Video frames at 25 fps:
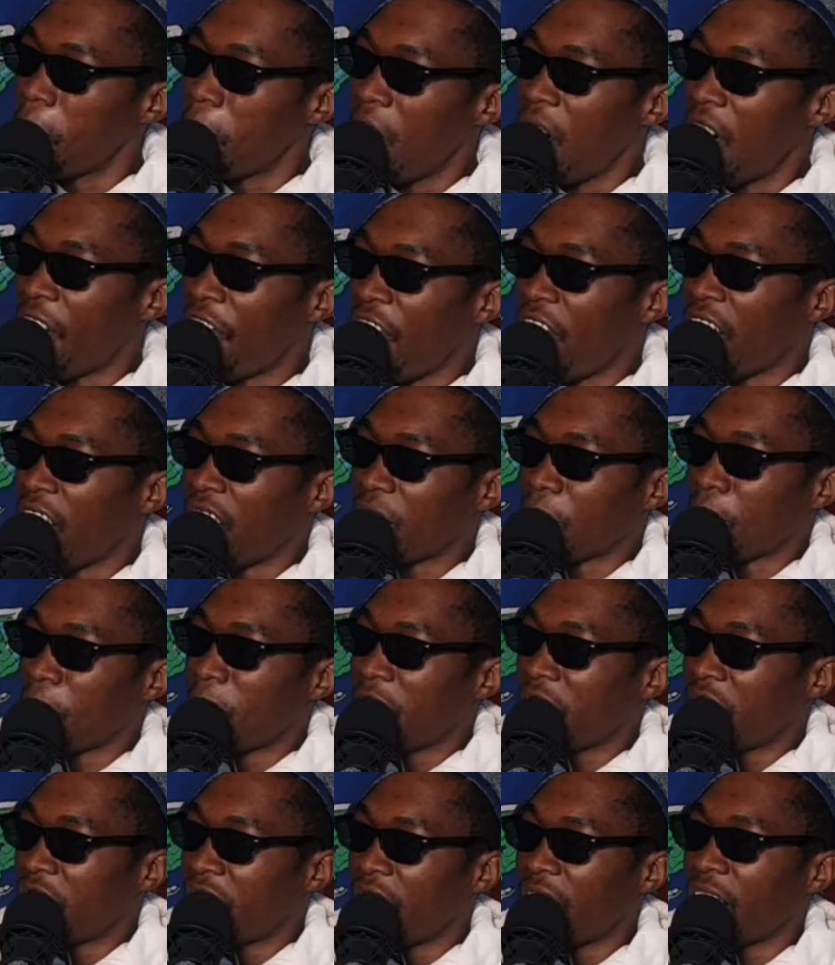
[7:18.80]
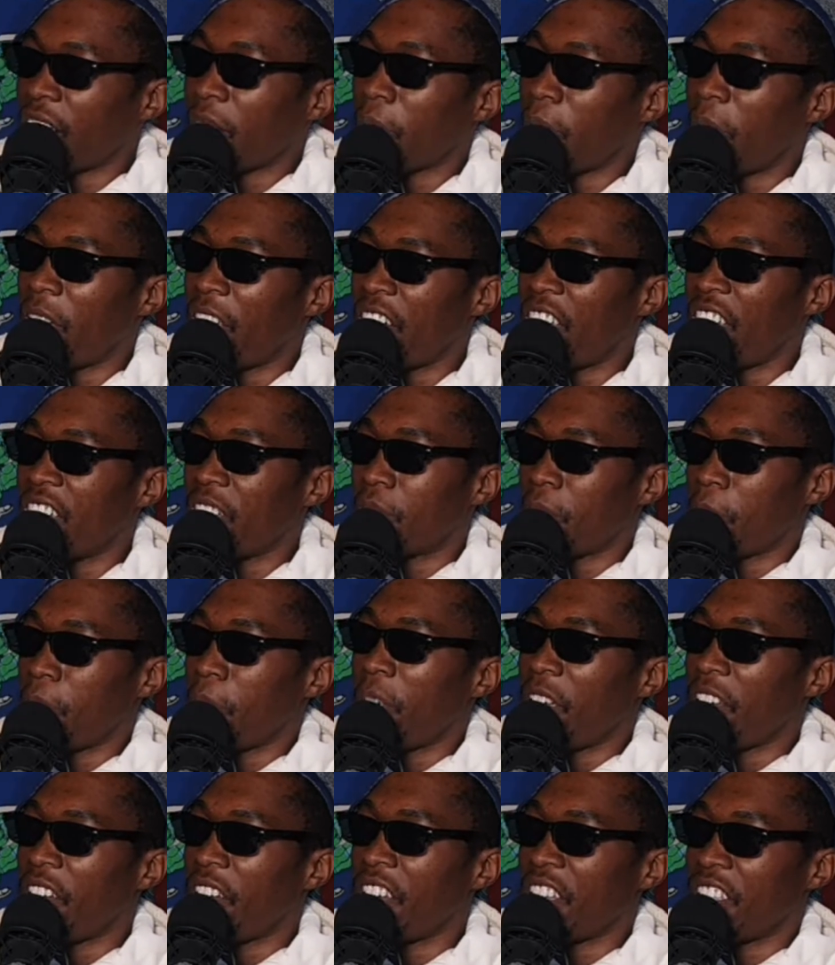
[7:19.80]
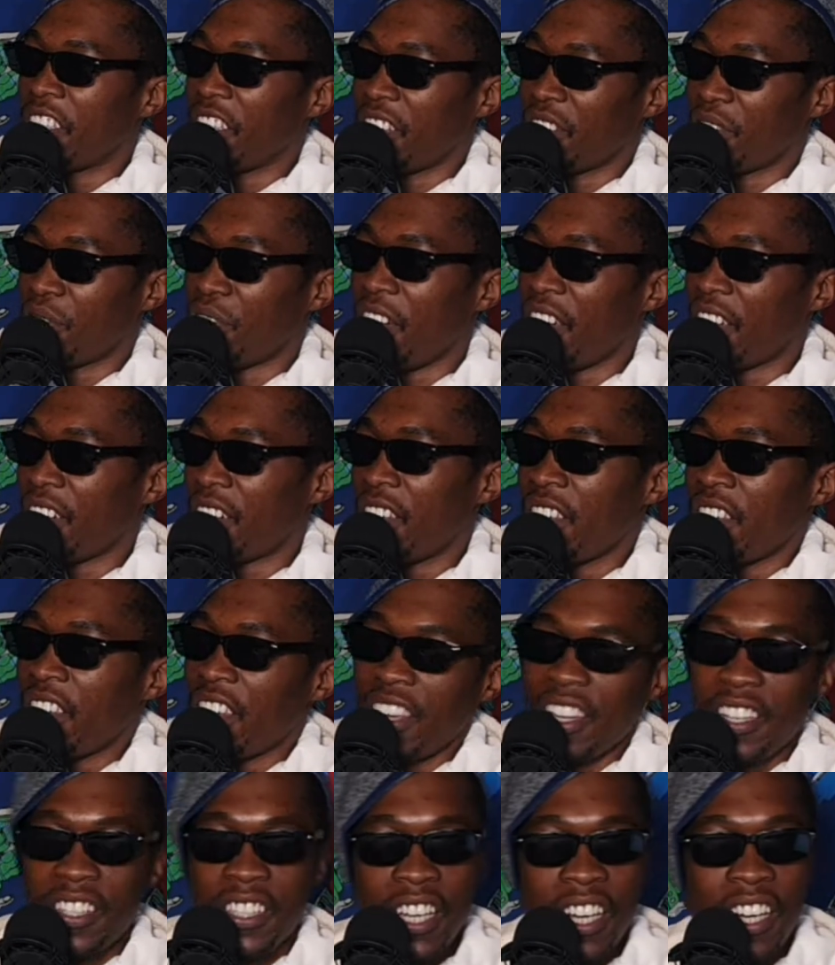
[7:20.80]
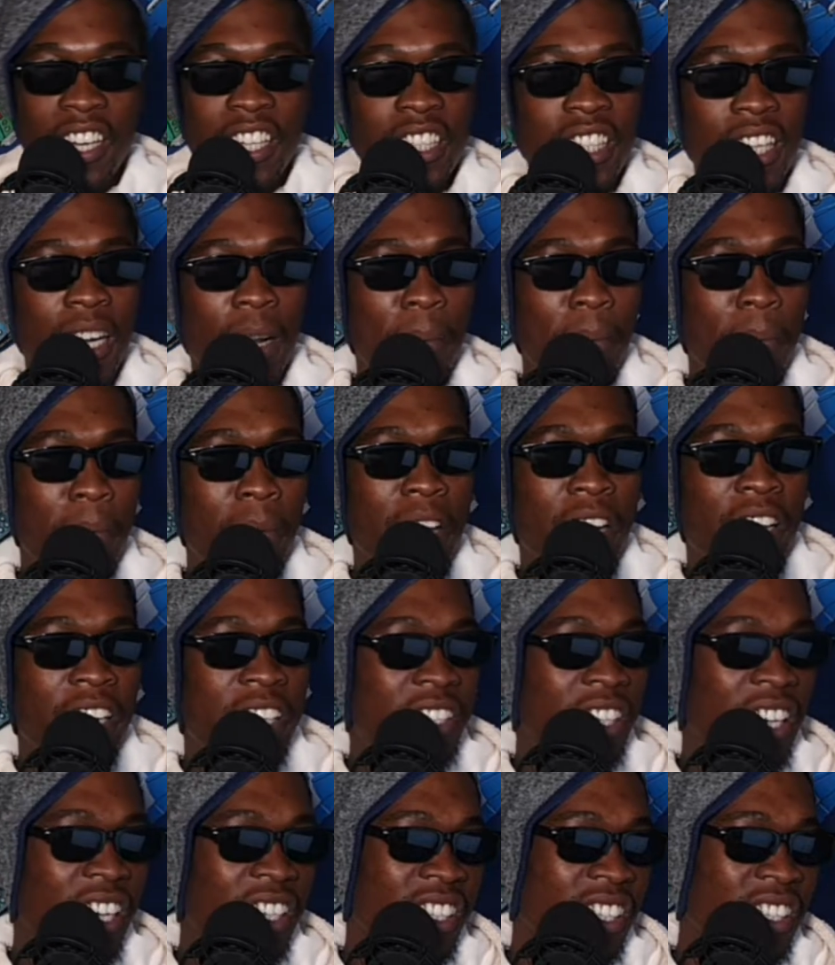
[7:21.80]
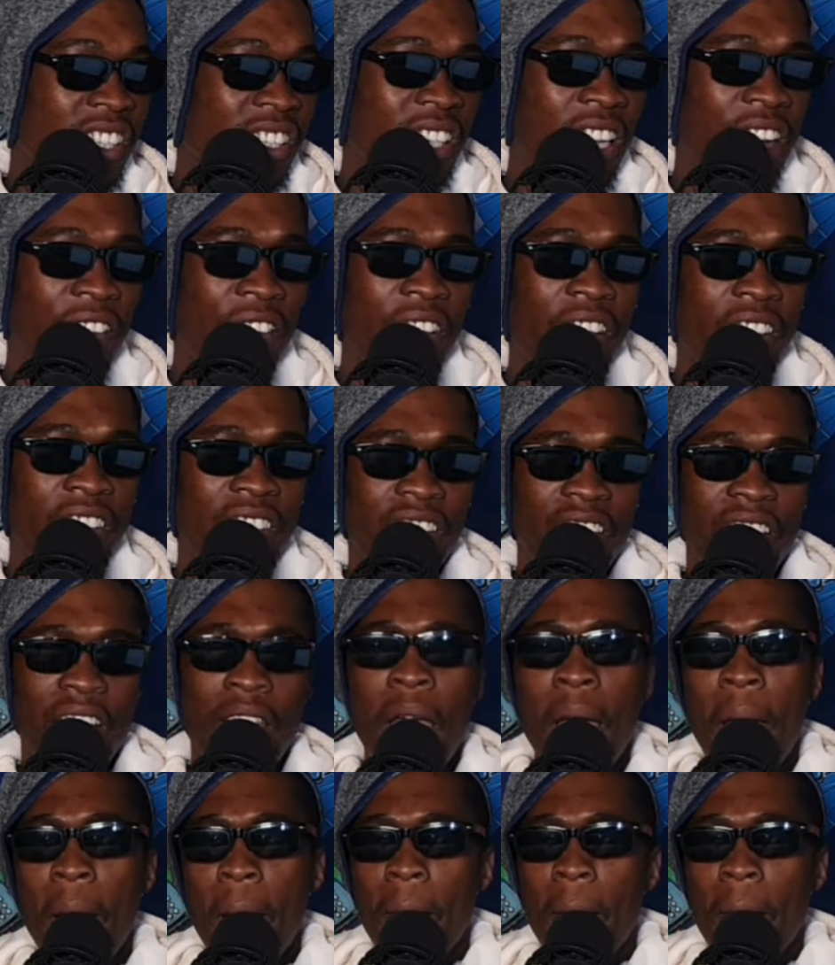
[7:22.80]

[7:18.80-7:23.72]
motherfuckers been sharing managers, right? International managers and stuff like that.